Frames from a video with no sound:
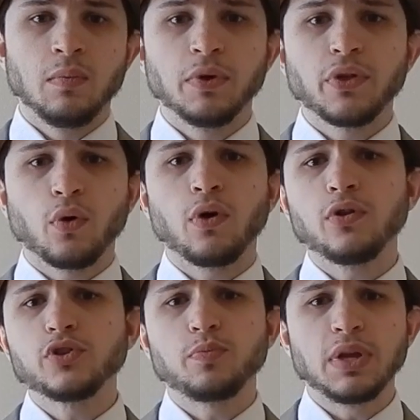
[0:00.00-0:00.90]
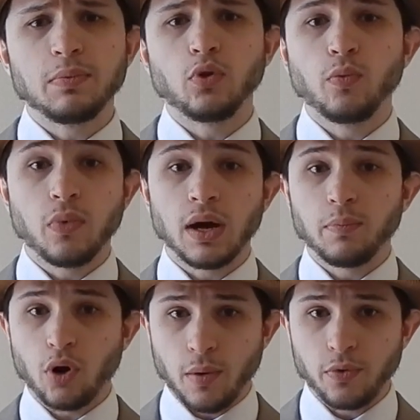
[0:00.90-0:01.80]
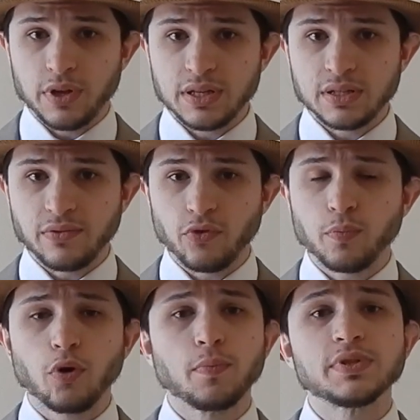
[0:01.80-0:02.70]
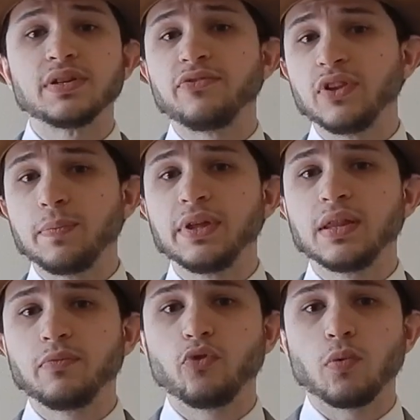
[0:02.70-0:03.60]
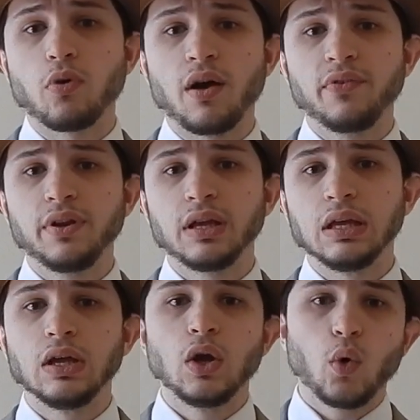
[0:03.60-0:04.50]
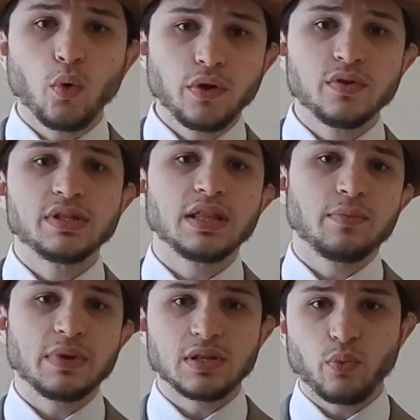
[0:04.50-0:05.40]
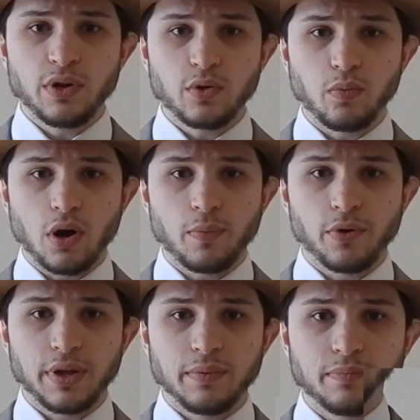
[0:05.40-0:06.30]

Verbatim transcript: But there are also people who buy properties for the purpose of flipping them for a profit or using them as a rental property.